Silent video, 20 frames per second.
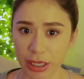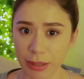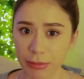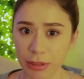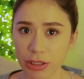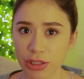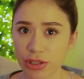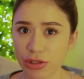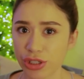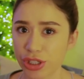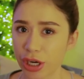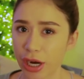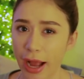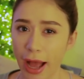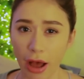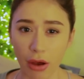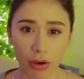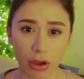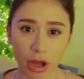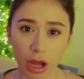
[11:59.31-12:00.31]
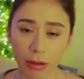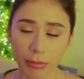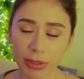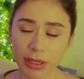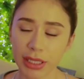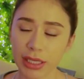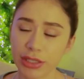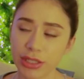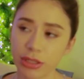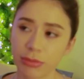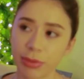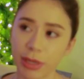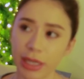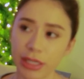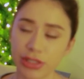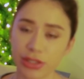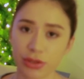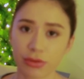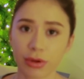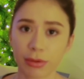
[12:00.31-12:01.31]
I'm not too sure how common they do, but
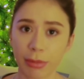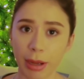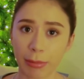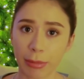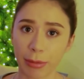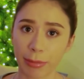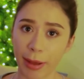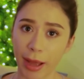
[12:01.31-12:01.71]
I do remember